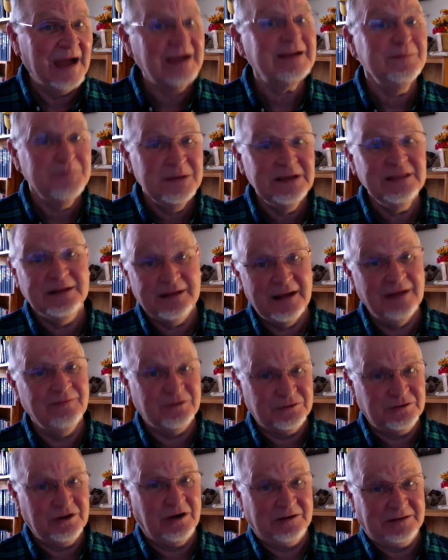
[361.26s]
can be the devil
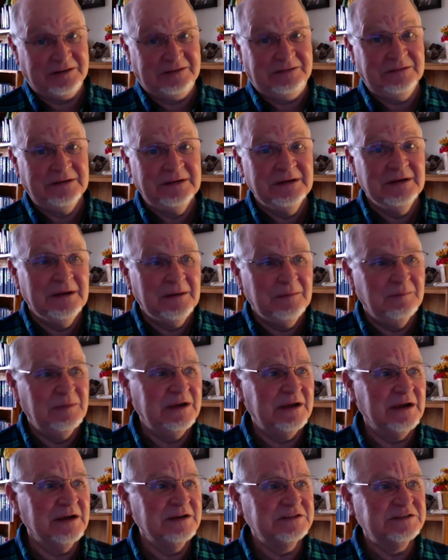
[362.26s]
talking.
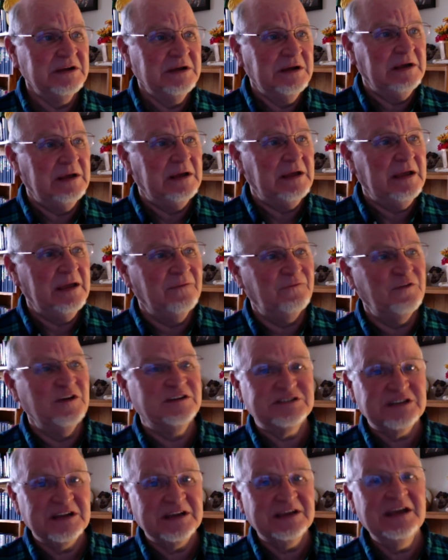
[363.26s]
Because if
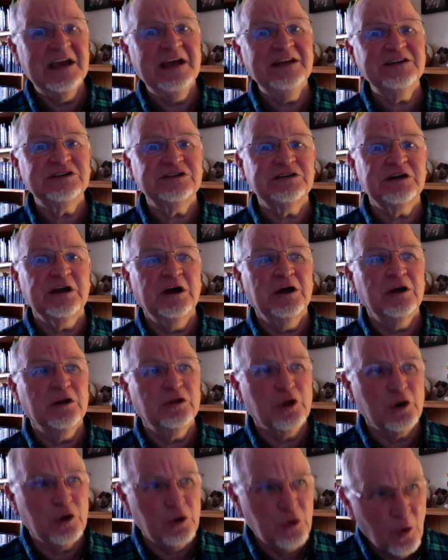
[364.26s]
it's against
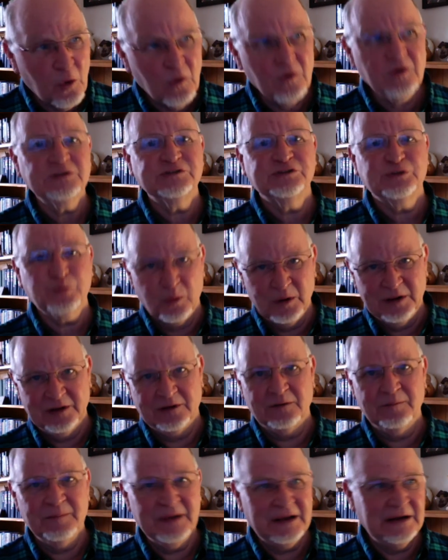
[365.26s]
the Lord's
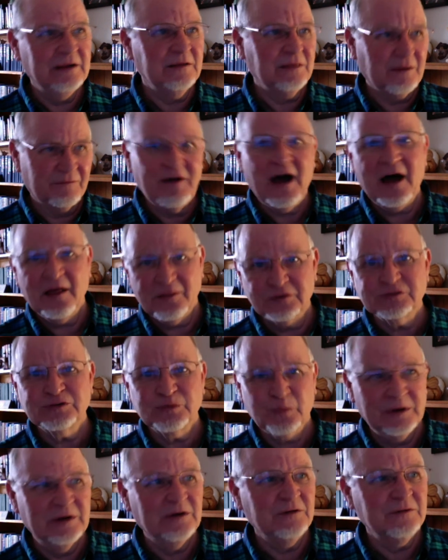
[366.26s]
will, meaning the Father's
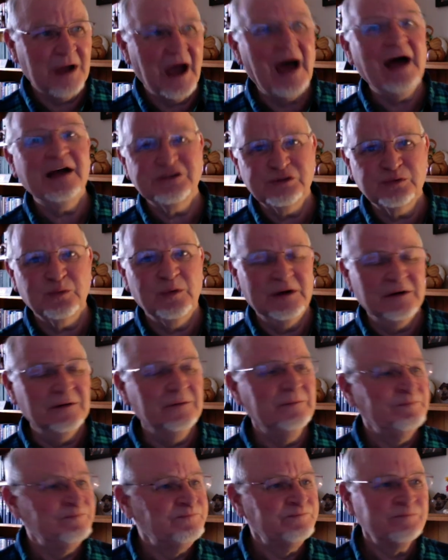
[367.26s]
will, God's
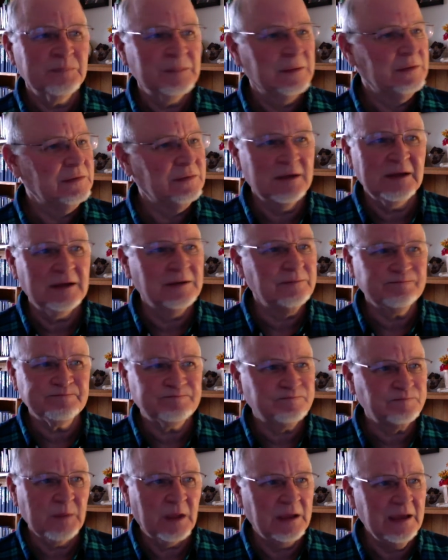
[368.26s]
will, then
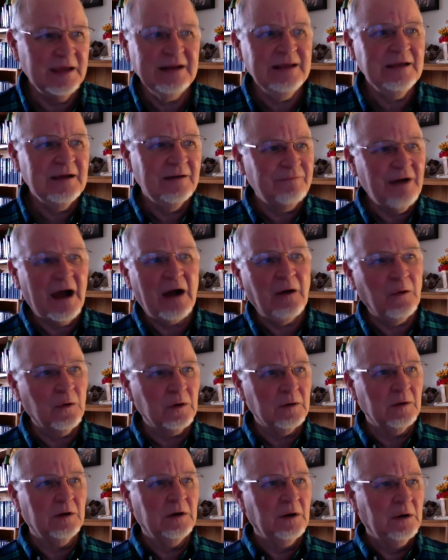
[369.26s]
any of
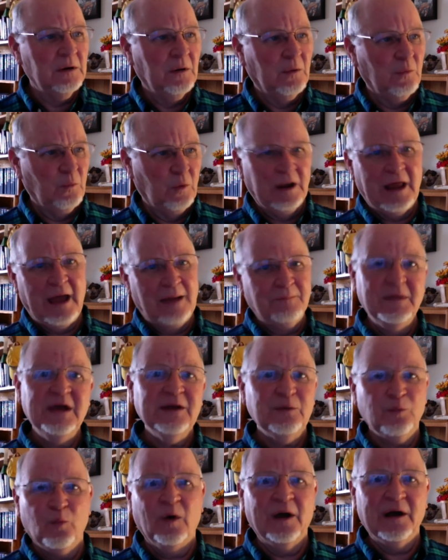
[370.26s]
our, well, I
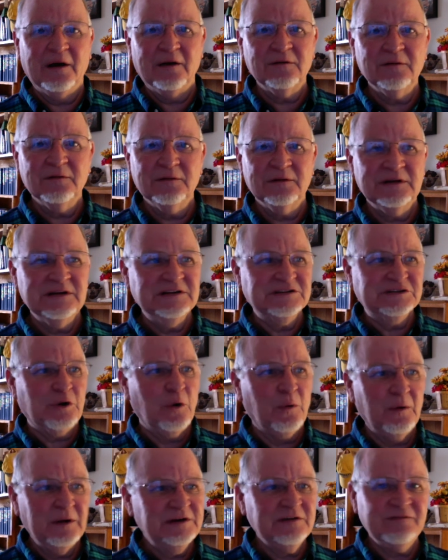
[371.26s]
meant well, is
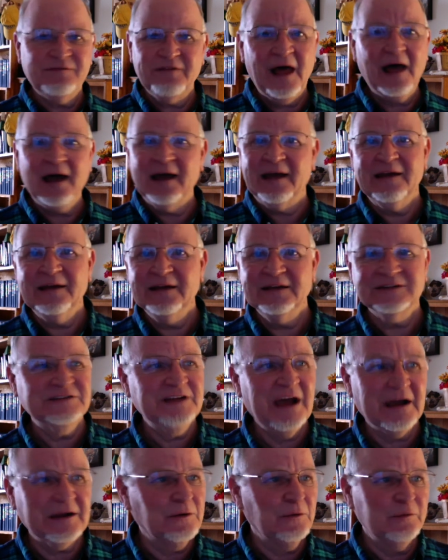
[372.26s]
going to fly. It's
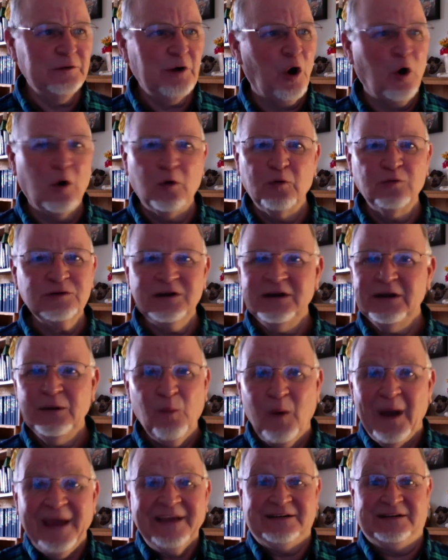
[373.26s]
not going to hold any
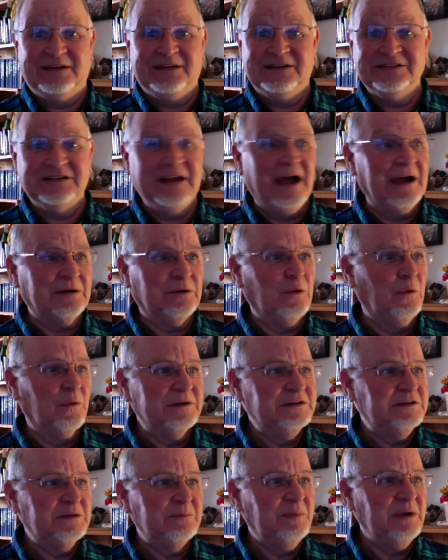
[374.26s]
weight. It's not
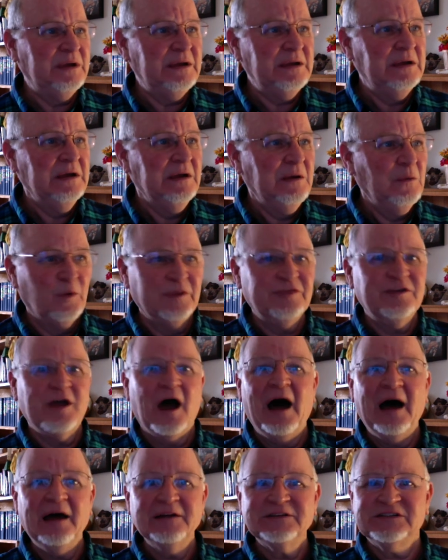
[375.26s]
going to be with
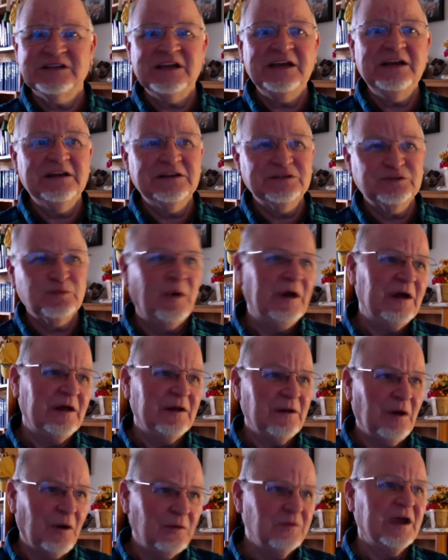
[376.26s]
God seen as,
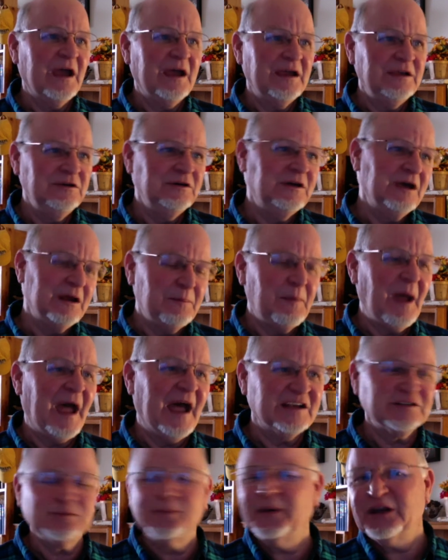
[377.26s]
well, okay, you get a
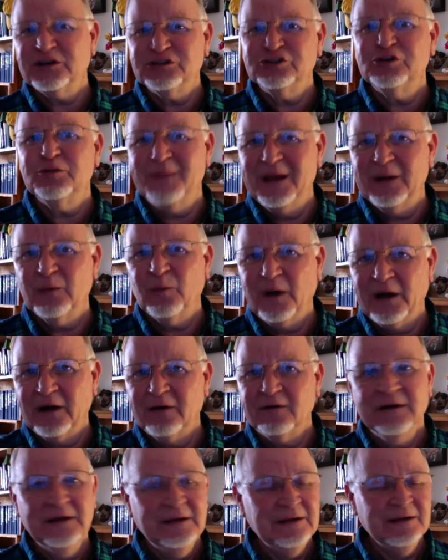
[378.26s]
pass because you meant
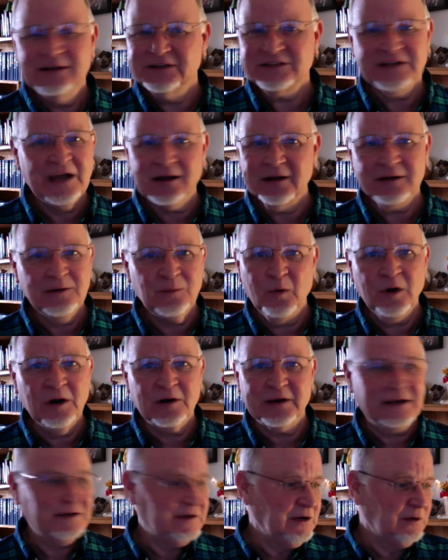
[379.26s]
well. It's not going to
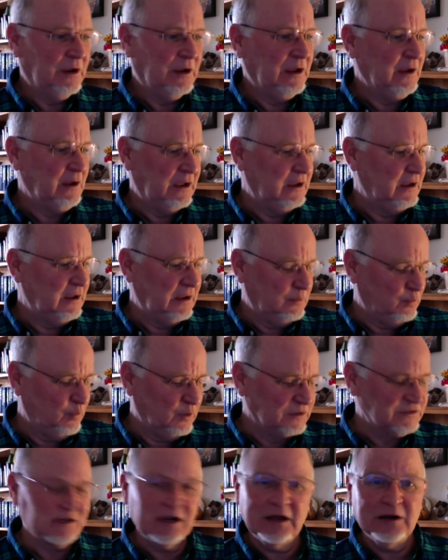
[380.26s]
work. It
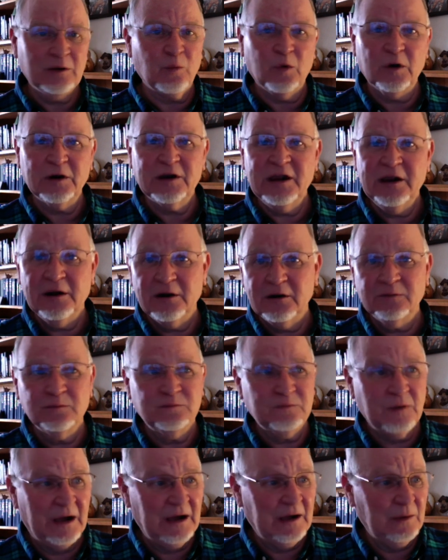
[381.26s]
wasn't going to work here
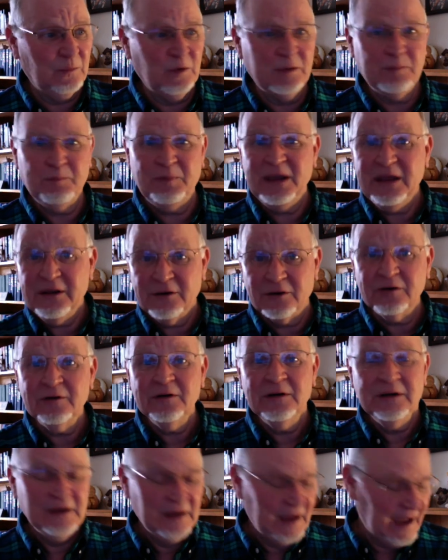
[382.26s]
with
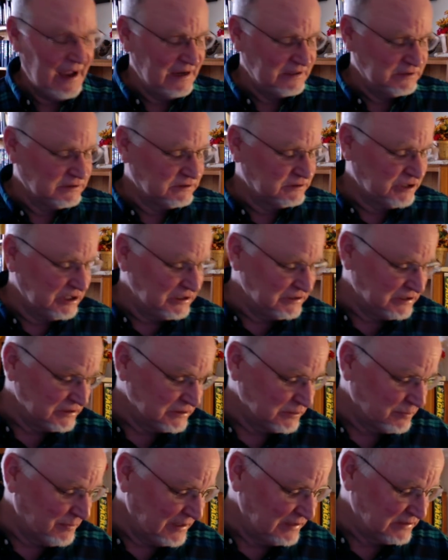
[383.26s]
Peter, as
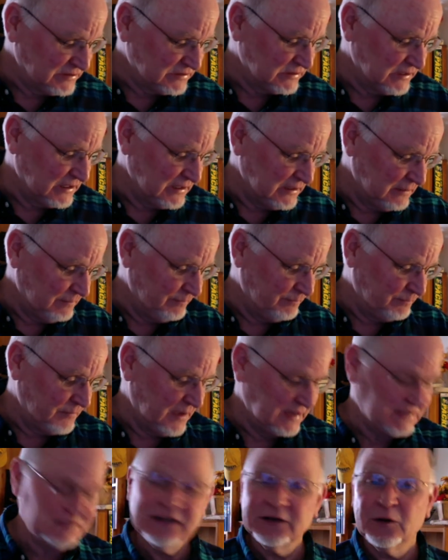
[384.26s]
Jesus makes
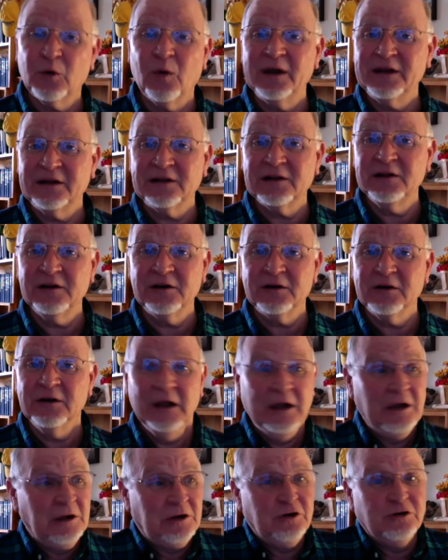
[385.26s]
it quite clear.
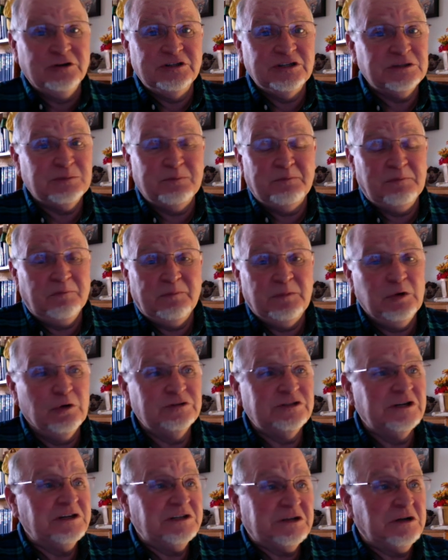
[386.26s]
You're
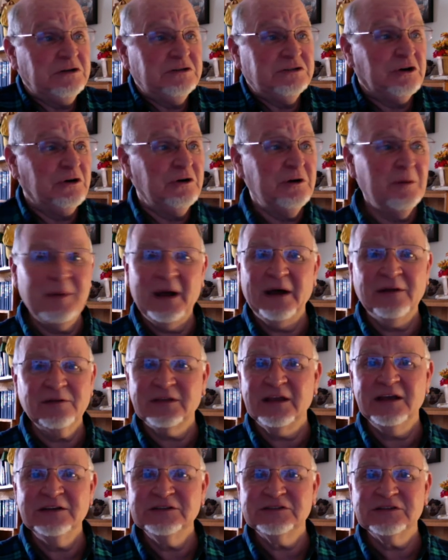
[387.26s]
just concerned about
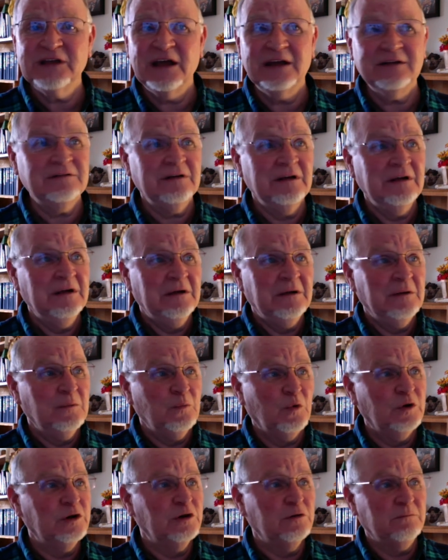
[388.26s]
things
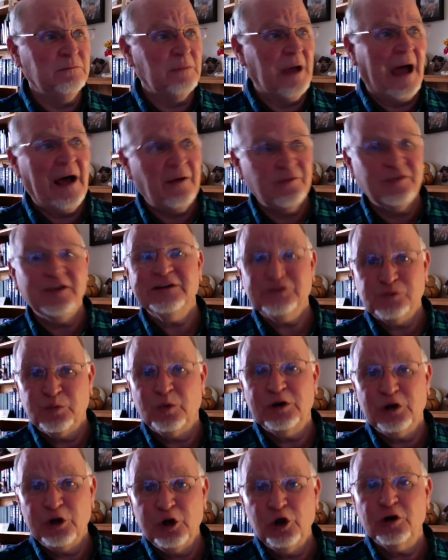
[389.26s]
how things
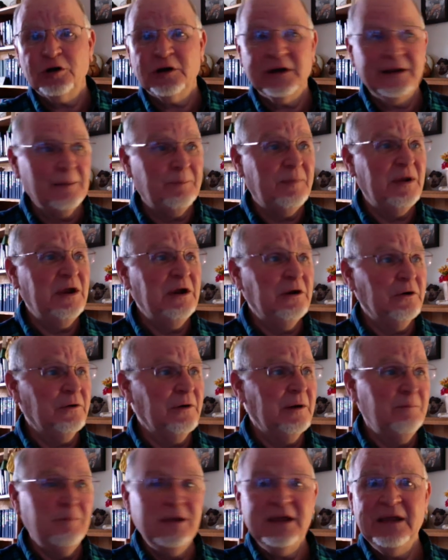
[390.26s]
would look and appear
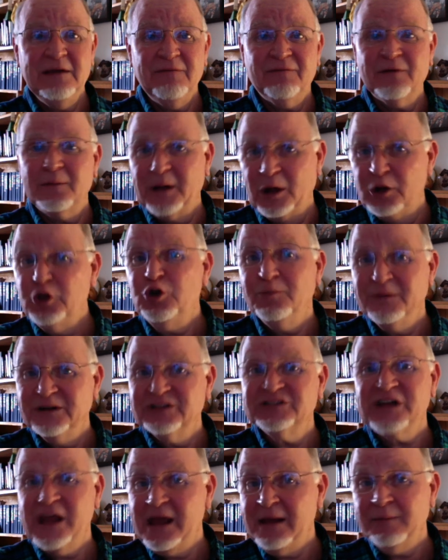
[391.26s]
and be from a human
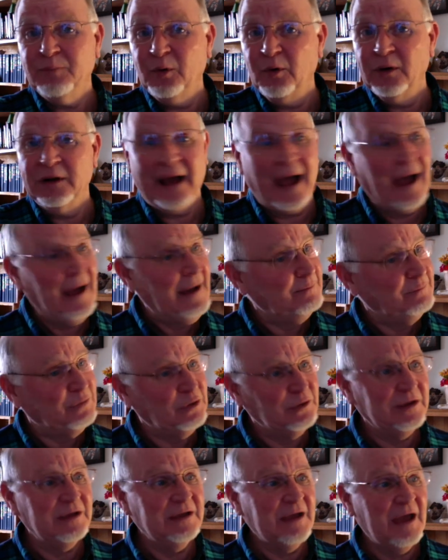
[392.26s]
standpoint. I'm
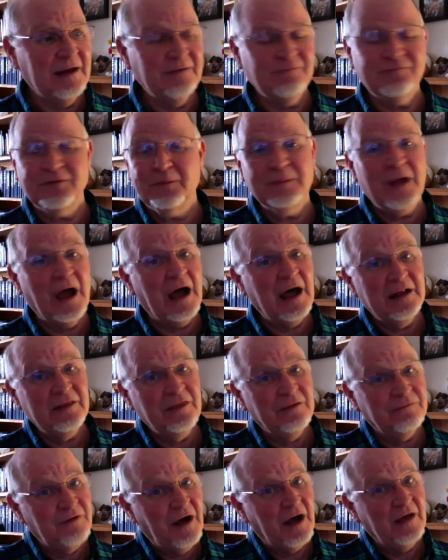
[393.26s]
looking at it from God
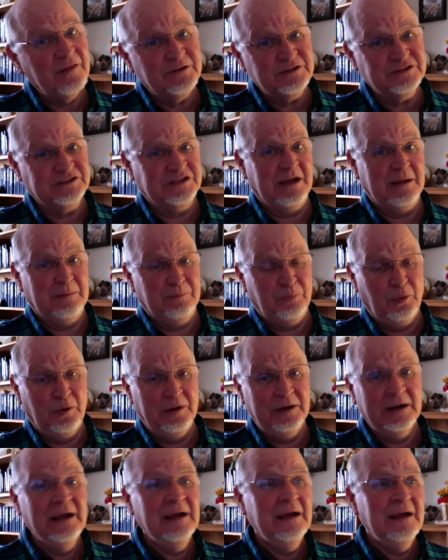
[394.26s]
the Father's
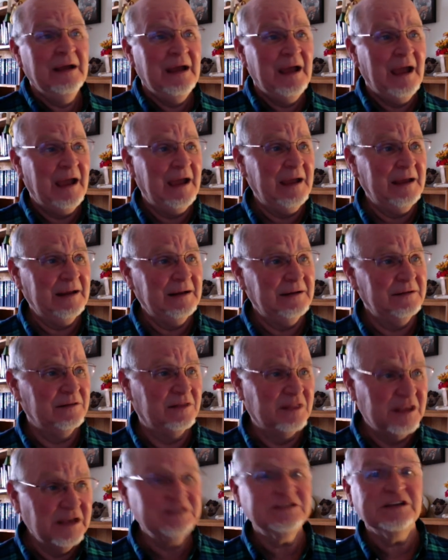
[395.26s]
standpoint, and
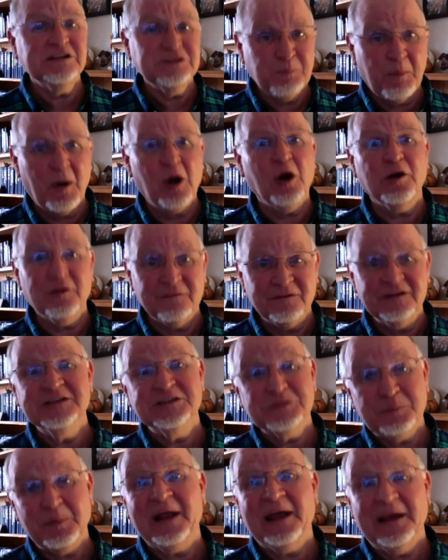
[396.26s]
this is part of
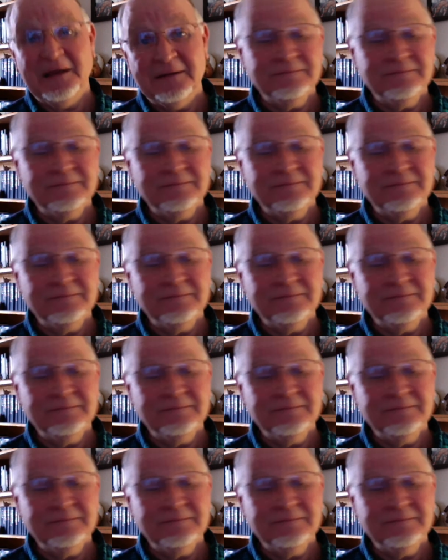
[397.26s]
His plan.